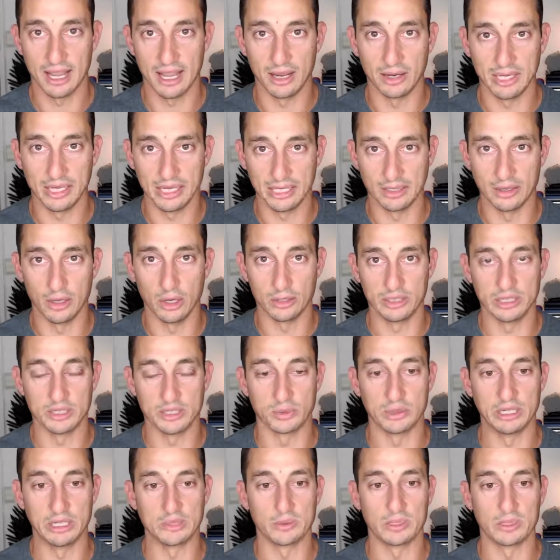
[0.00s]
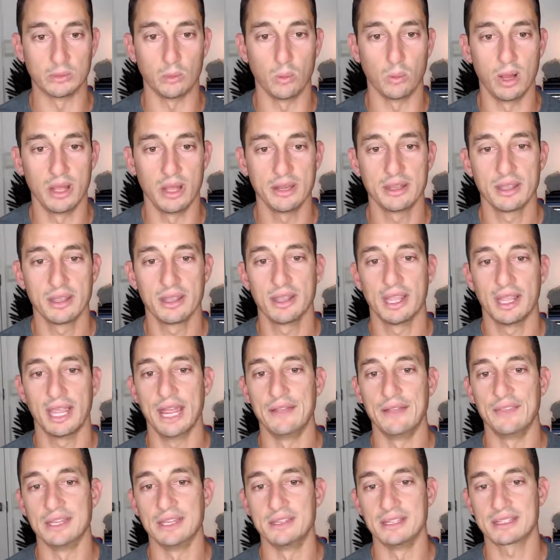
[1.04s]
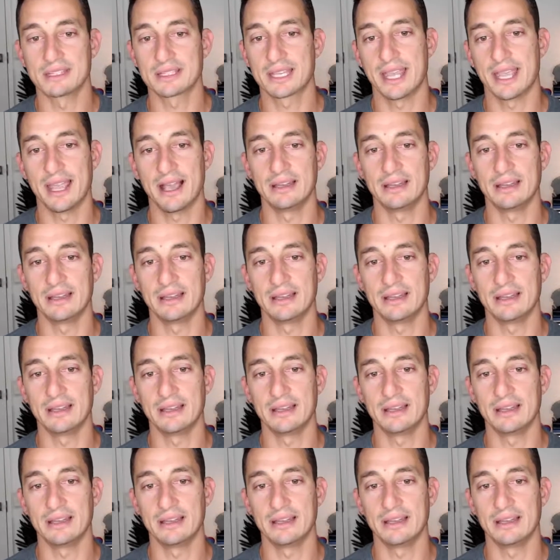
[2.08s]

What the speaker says: in early 2021, and the discount